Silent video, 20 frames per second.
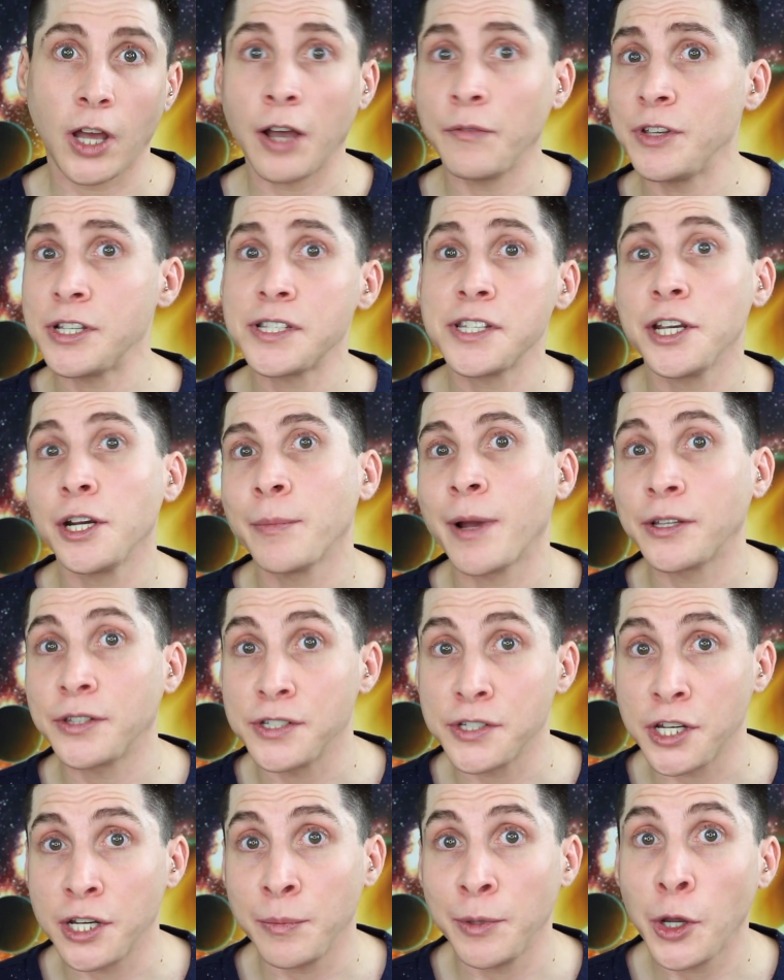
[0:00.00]
Obviously your
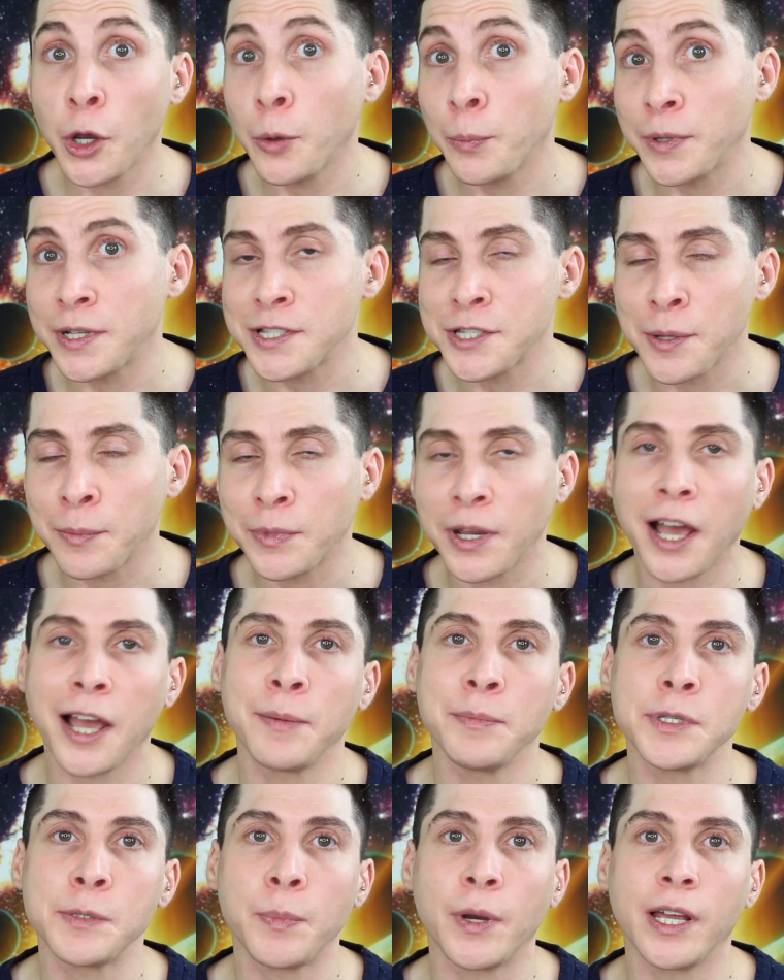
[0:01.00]
mouth is going to be open
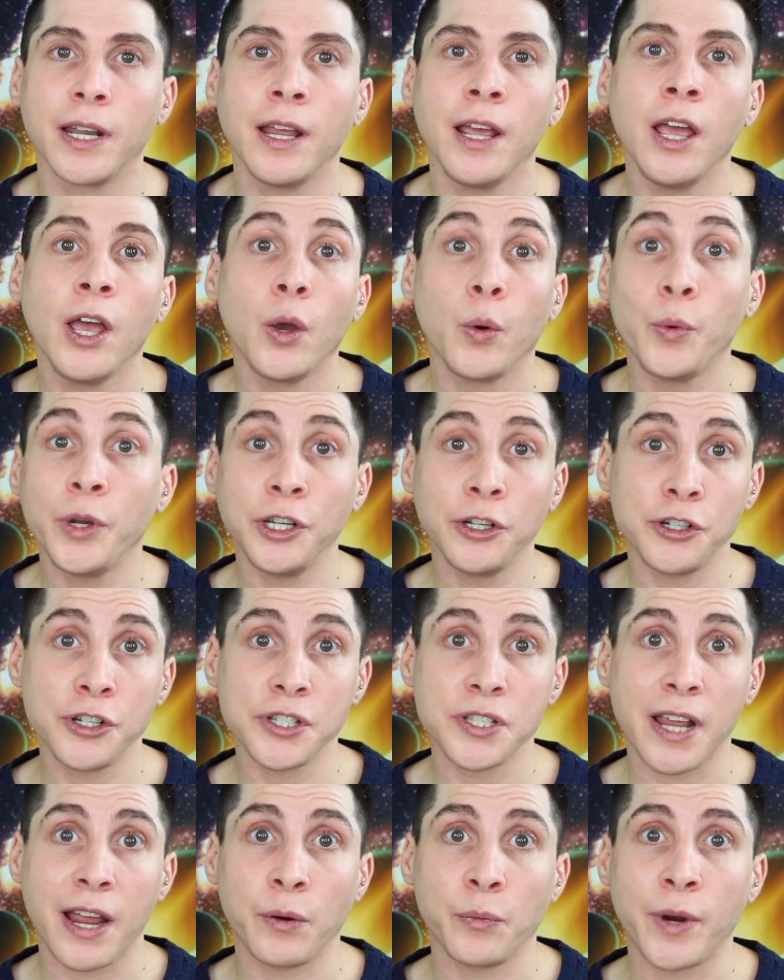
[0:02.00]
sometimes, but when you're
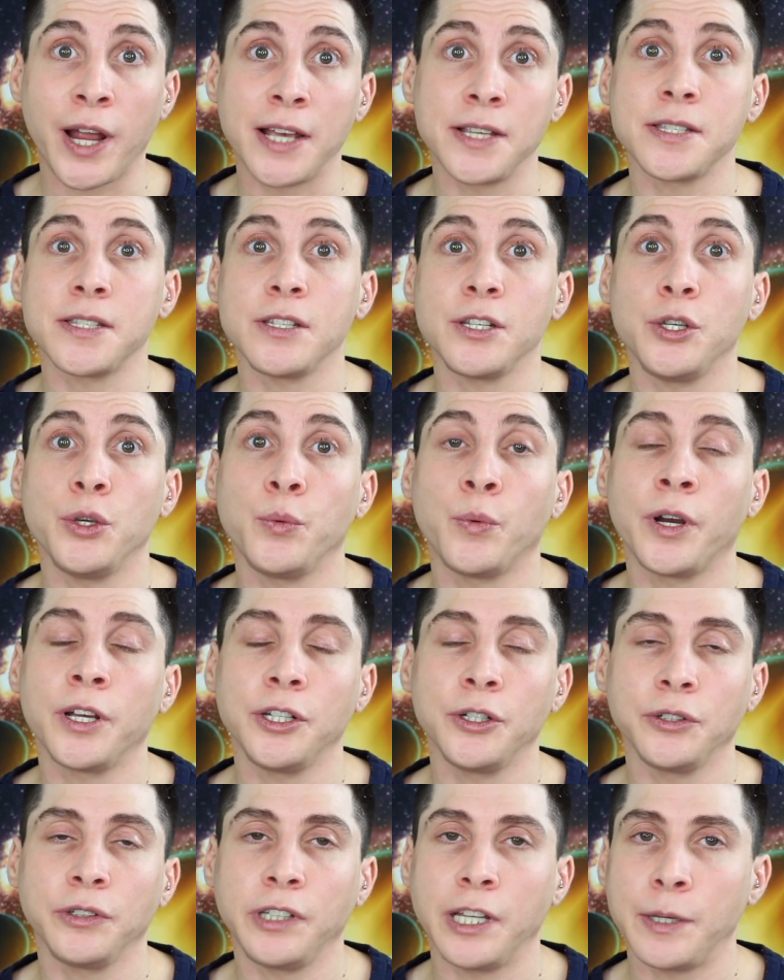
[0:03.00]
just at rest, you
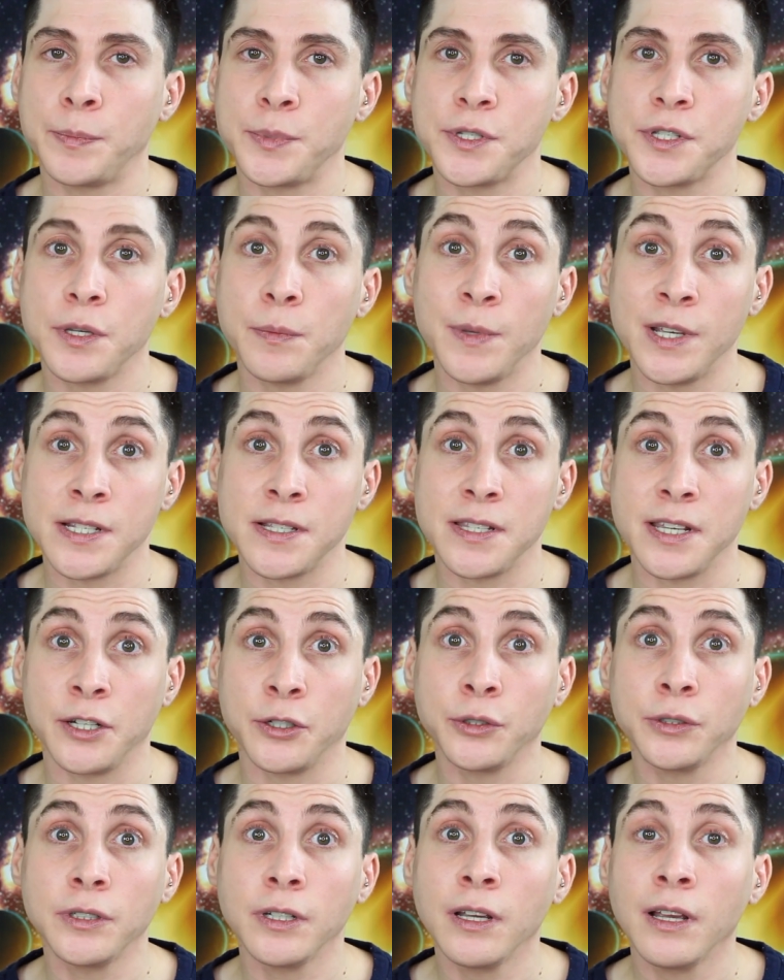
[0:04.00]
want your lips to be
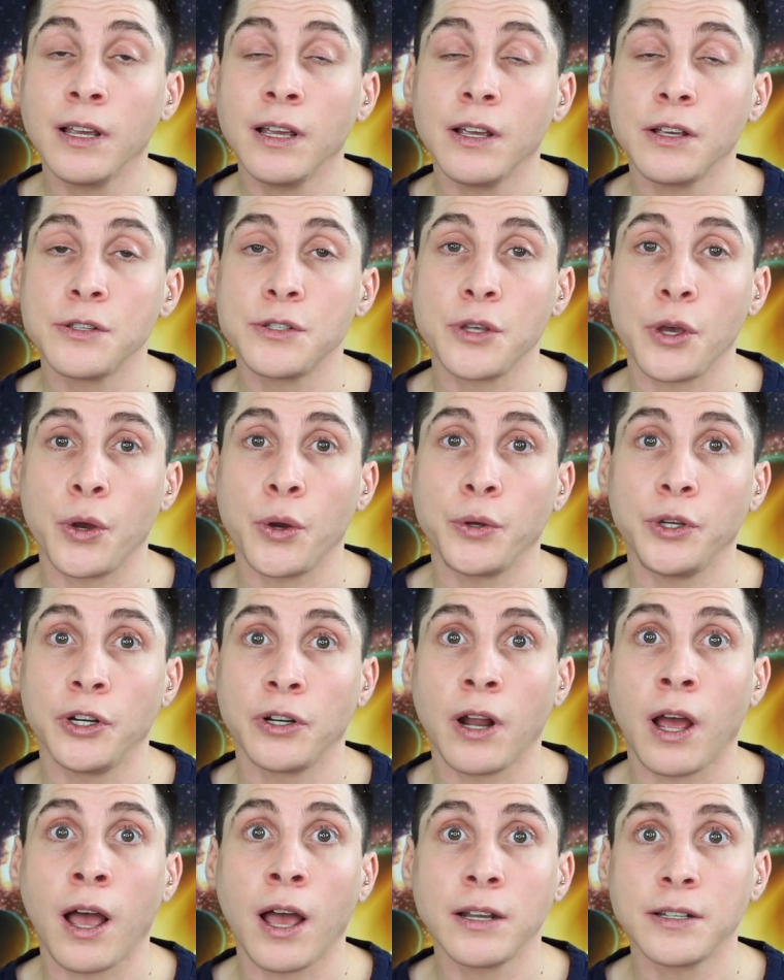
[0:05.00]
sealed so
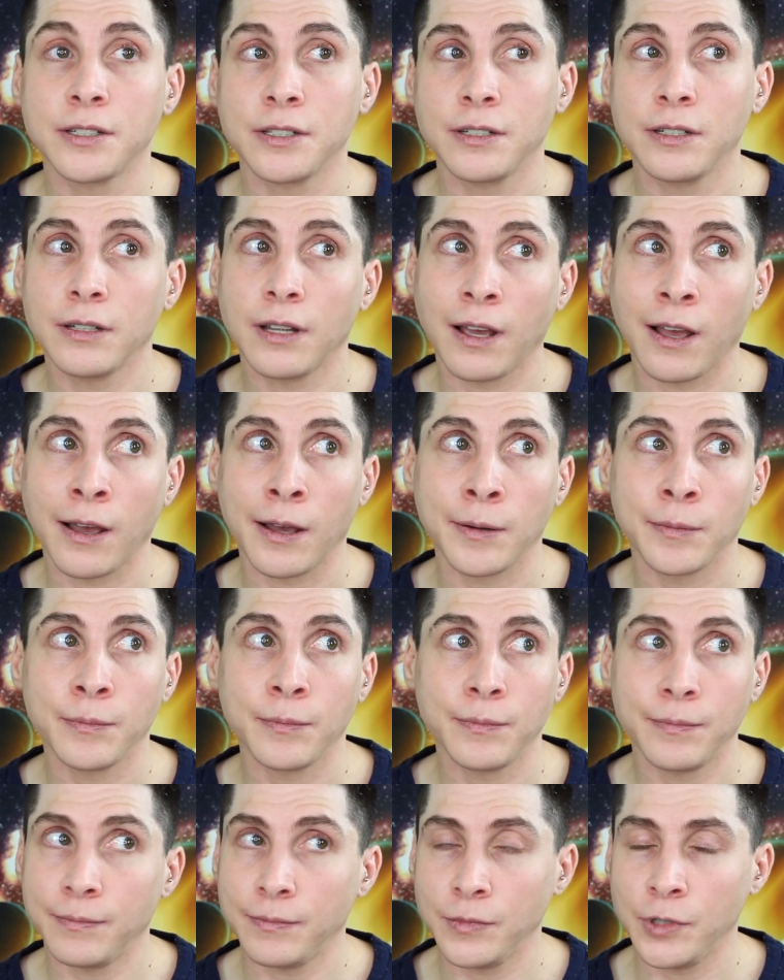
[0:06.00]
you're not
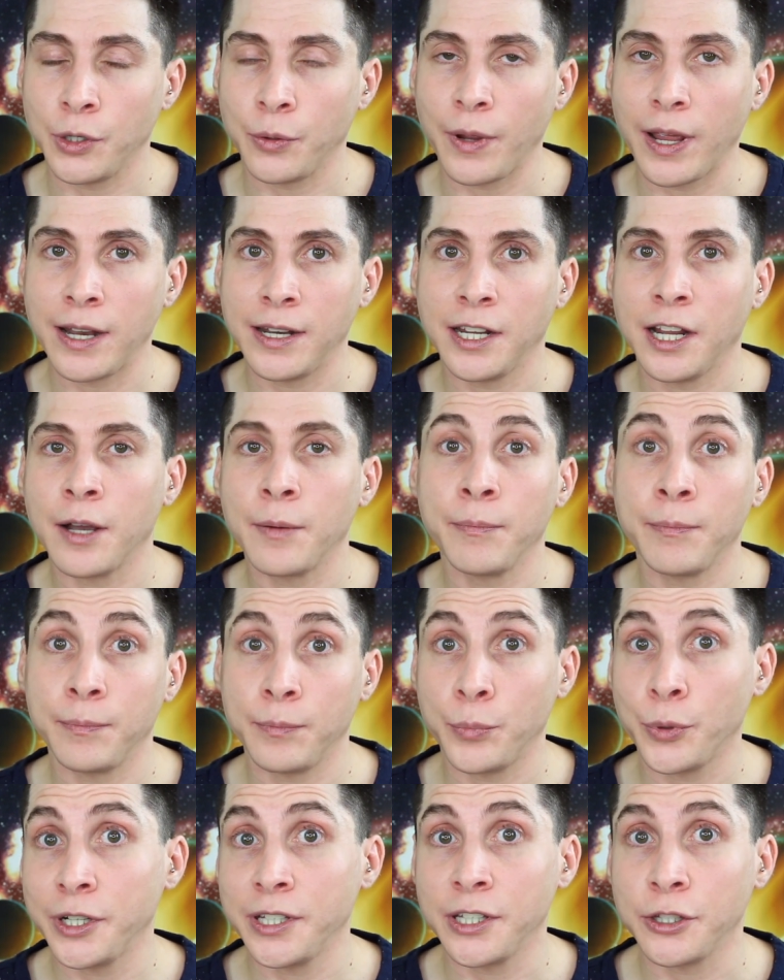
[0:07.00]
ending
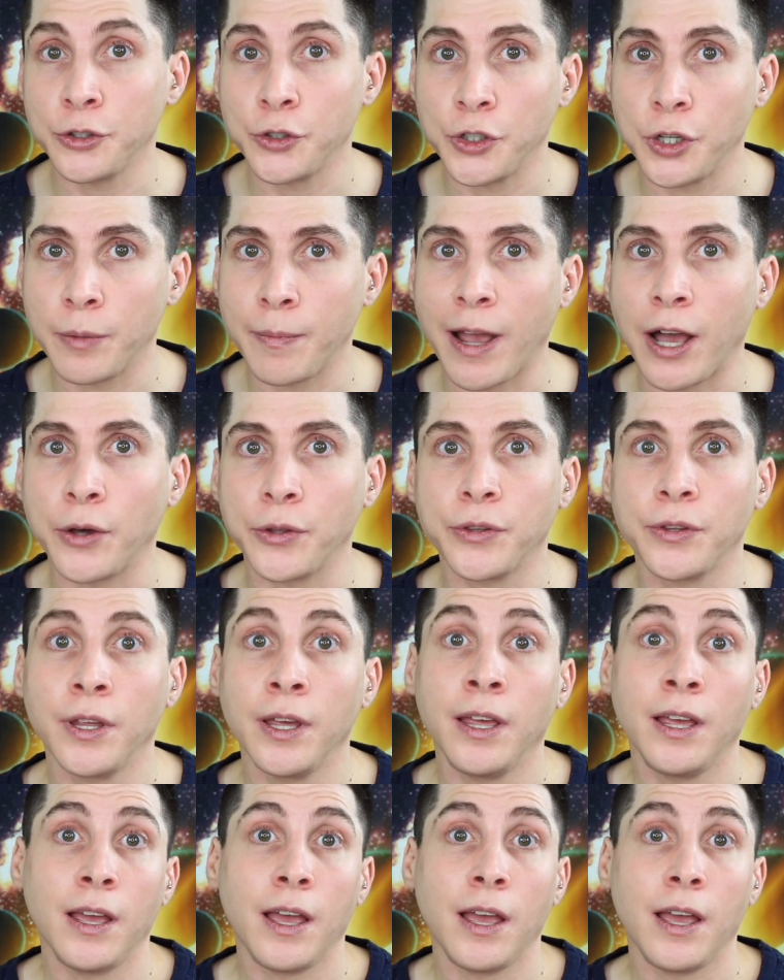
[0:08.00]
up breathing through your mouth.